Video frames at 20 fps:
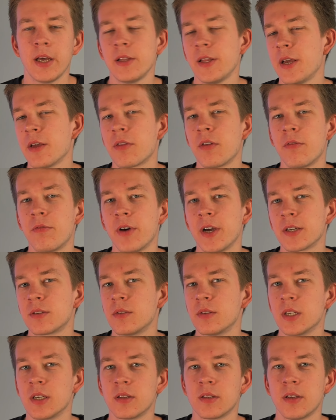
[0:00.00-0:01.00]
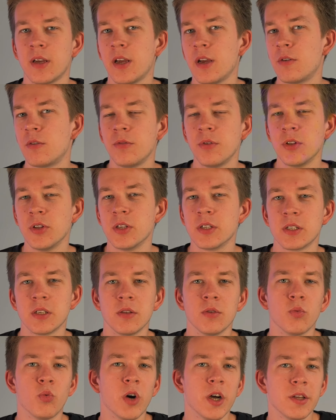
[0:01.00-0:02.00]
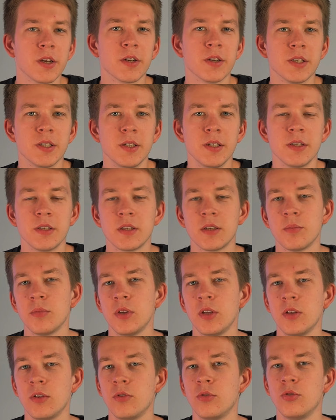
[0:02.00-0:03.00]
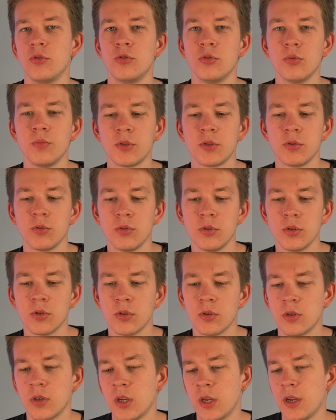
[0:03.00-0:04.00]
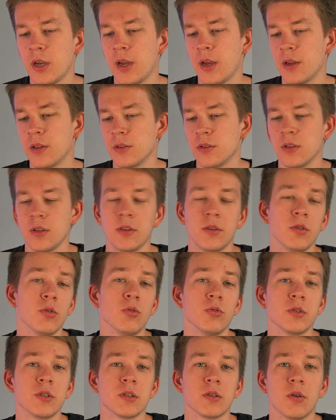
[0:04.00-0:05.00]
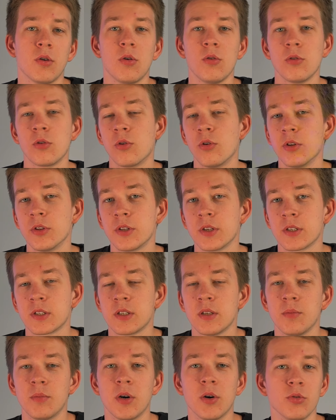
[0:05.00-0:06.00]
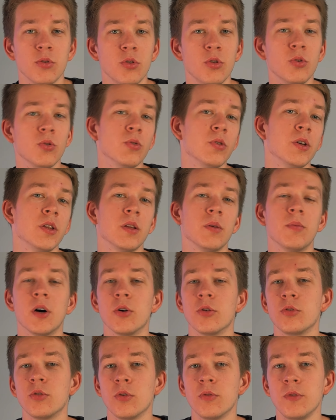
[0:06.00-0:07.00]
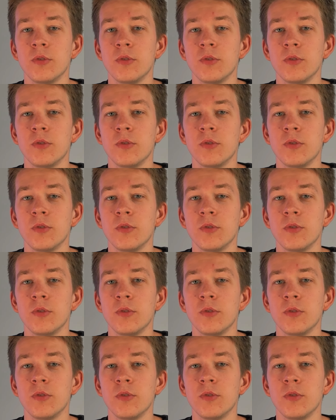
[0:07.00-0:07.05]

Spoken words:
like the fact that everything is in one ecosystem in YouTube Studio and it knows all context about you and about your